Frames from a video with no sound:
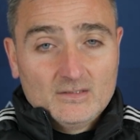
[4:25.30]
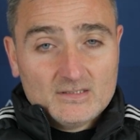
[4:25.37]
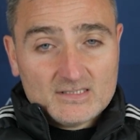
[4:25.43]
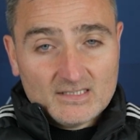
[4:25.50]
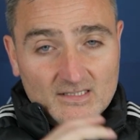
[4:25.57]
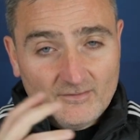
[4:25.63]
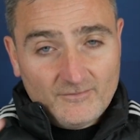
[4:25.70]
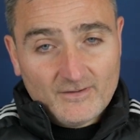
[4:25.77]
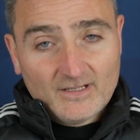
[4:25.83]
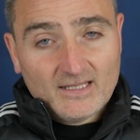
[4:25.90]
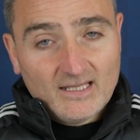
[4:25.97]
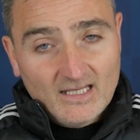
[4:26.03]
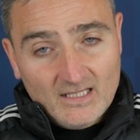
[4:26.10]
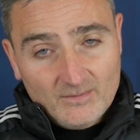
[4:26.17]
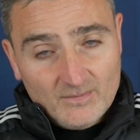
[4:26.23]
it's a different
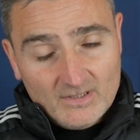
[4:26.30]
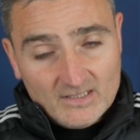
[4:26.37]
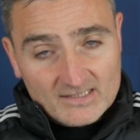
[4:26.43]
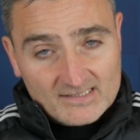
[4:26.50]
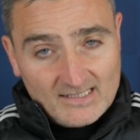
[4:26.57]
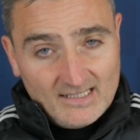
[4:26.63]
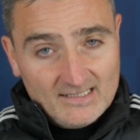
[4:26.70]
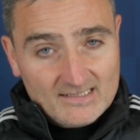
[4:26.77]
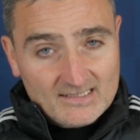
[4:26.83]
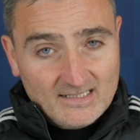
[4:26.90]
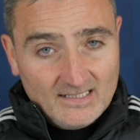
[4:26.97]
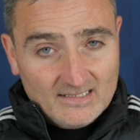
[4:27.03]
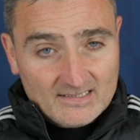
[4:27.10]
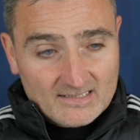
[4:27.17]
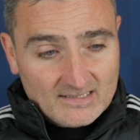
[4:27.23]
game in the sense
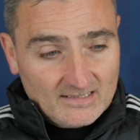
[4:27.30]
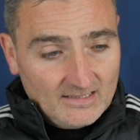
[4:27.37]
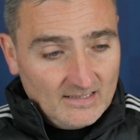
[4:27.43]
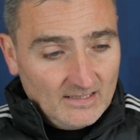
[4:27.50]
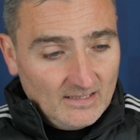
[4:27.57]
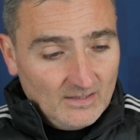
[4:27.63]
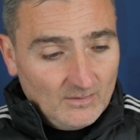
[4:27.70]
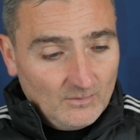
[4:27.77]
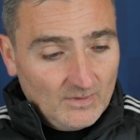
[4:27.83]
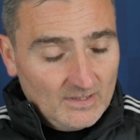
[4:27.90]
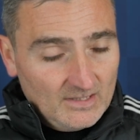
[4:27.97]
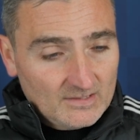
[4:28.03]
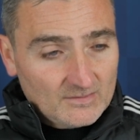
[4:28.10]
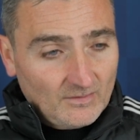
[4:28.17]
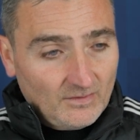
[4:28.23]
that we
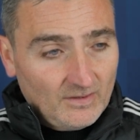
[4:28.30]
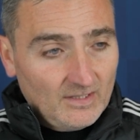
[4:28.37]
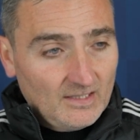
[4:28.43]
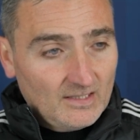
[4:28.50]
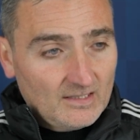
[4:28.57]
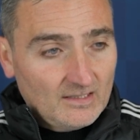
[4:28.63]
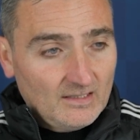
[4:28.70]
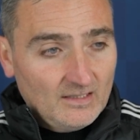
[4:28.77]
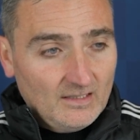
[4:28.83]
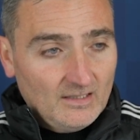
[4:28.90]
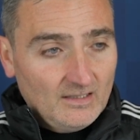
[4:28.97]
need to think